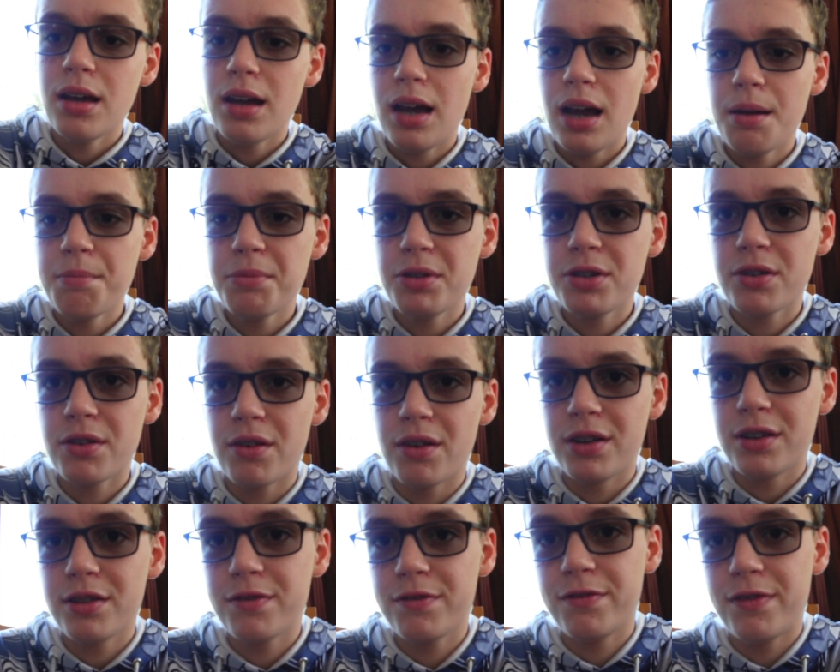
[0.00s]
I'm sure
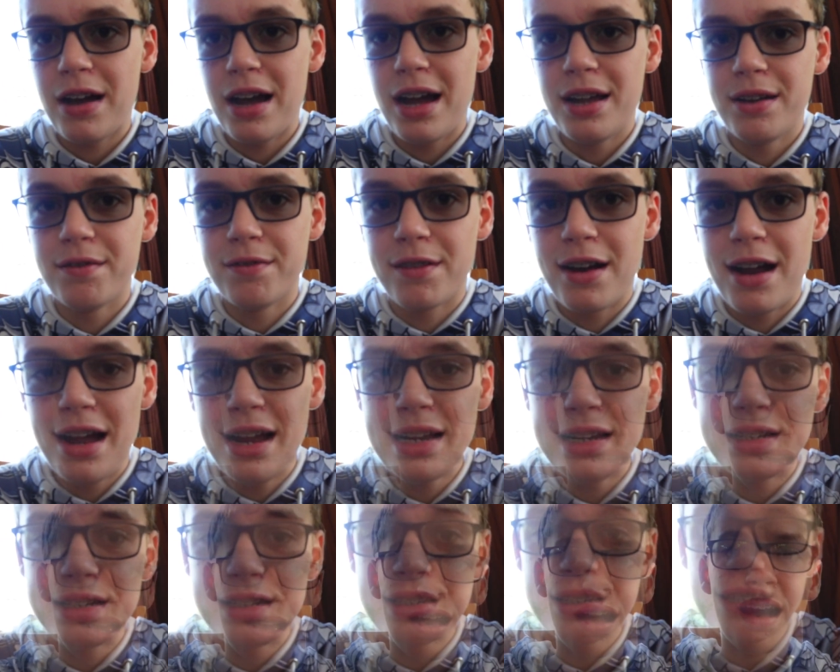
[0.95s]
it's fine,
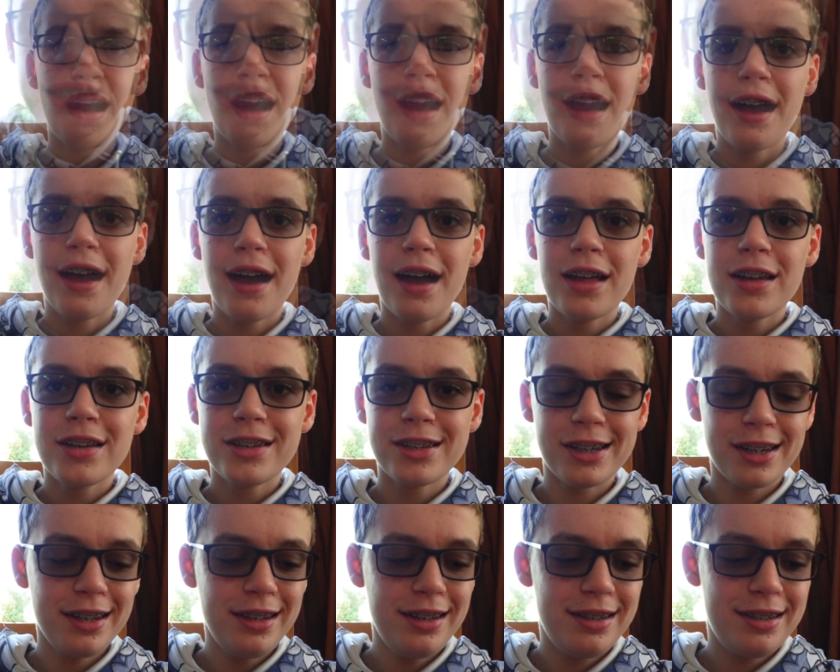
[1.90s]
right?
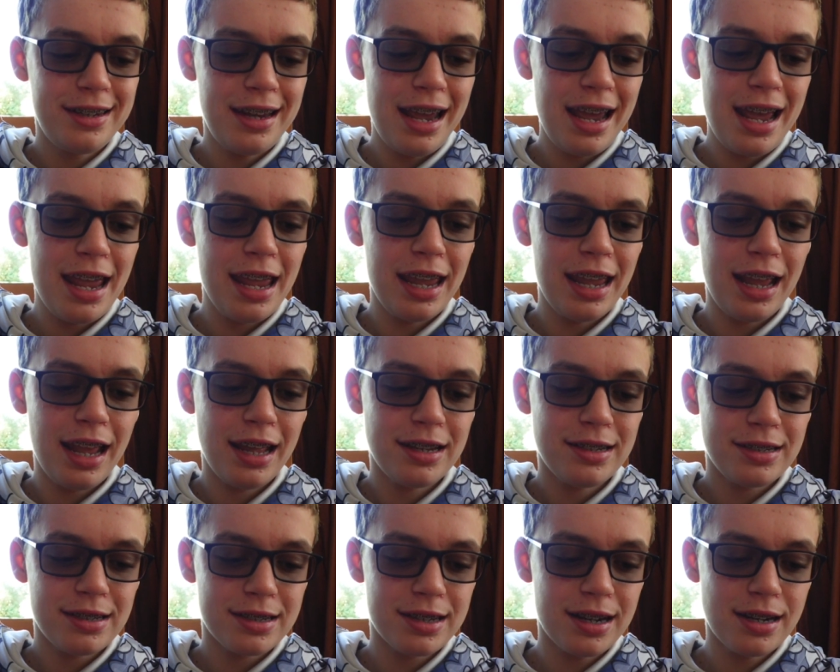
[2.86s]
Today
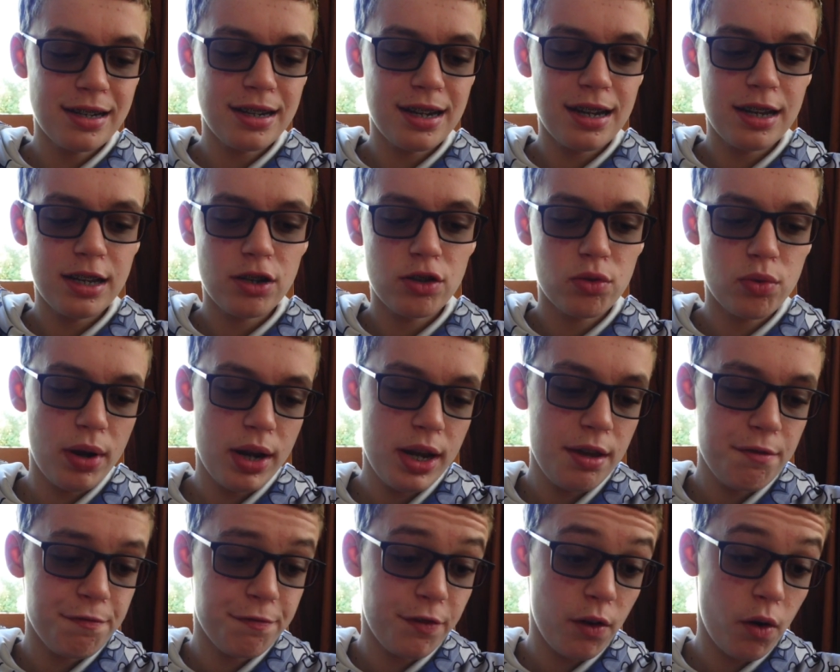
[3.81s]
is Sunday,
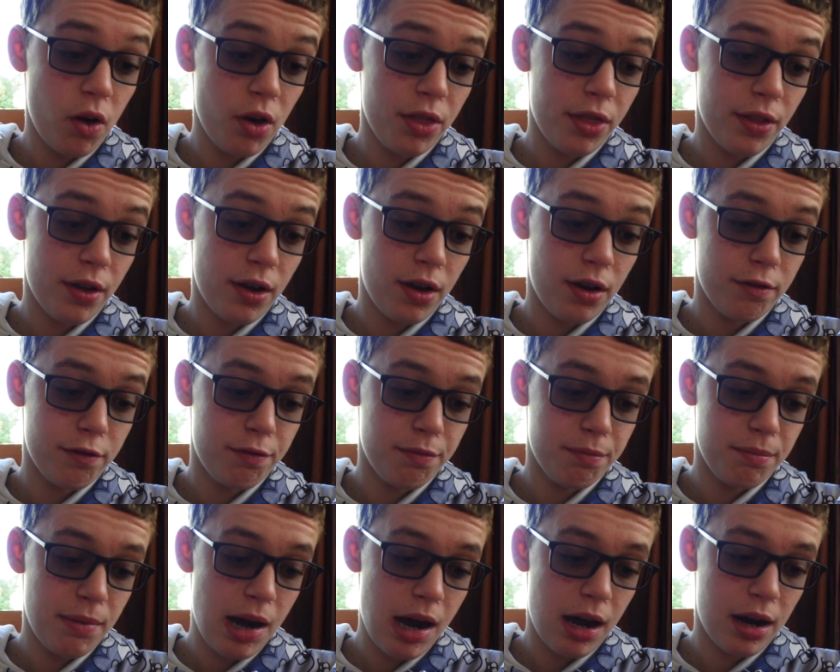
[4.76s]
twenty-fourth of
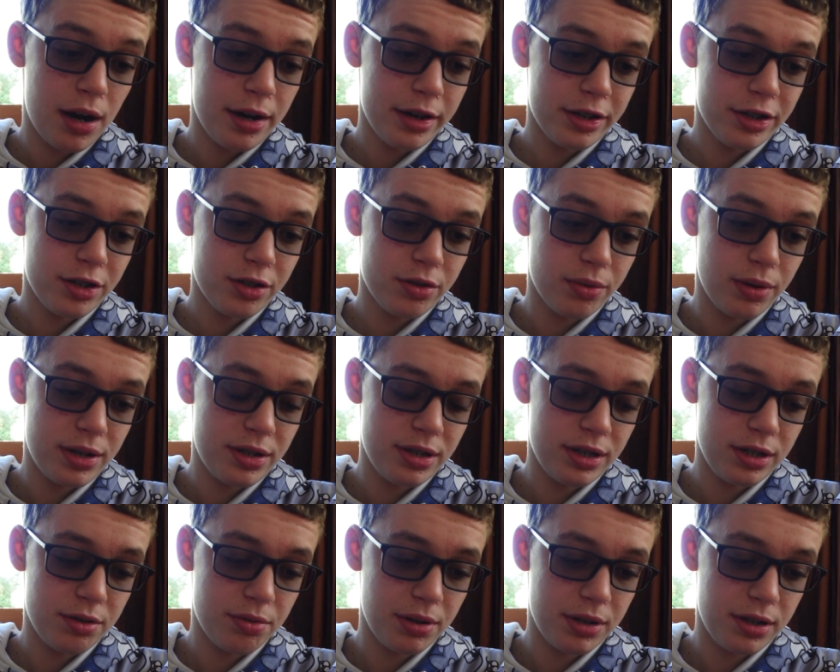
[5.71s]
March,
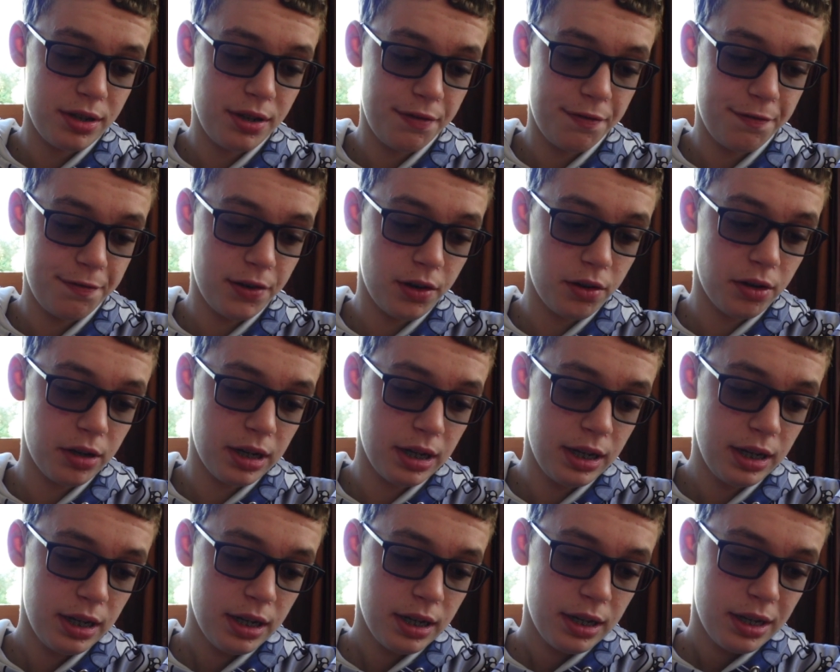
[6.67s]
twenty twenty-four.
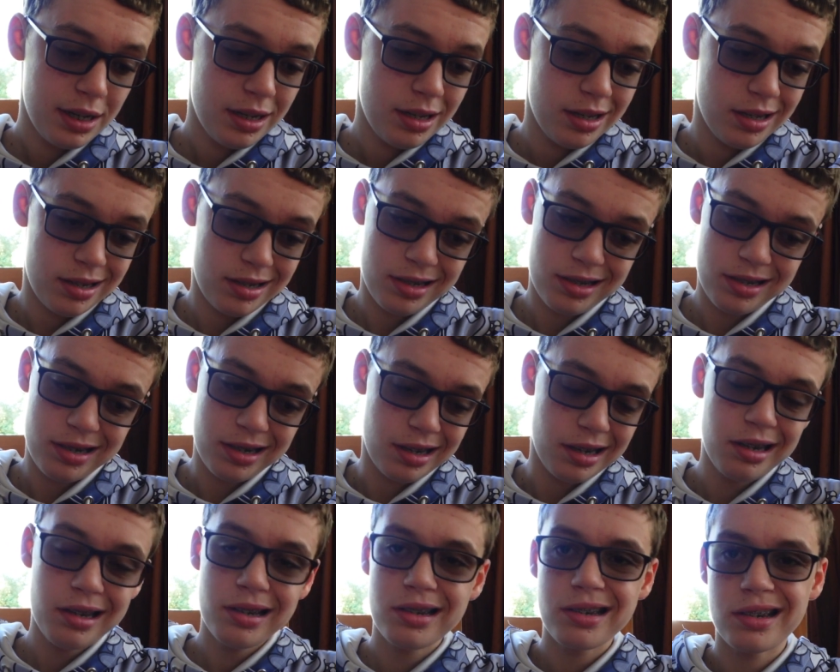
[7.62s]
That's the
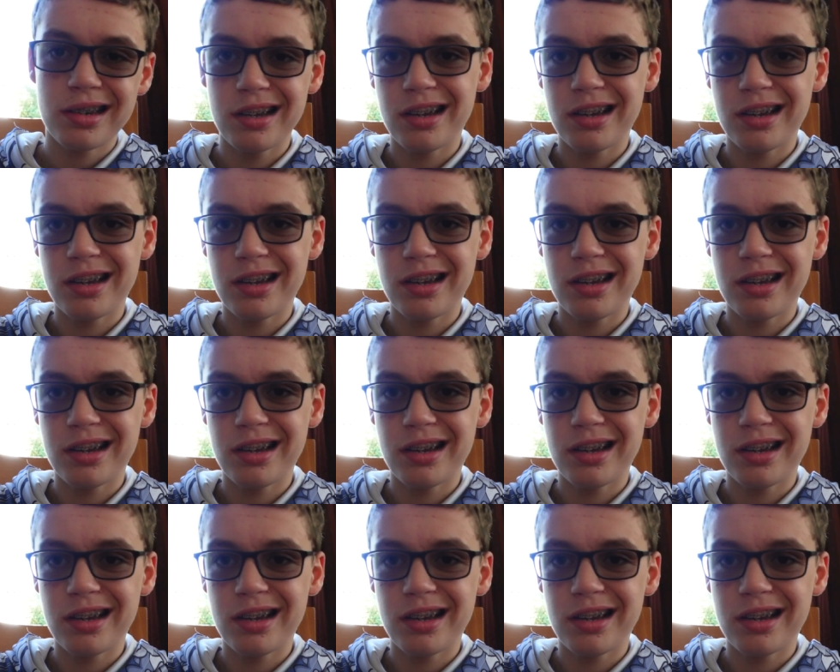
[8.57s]
date.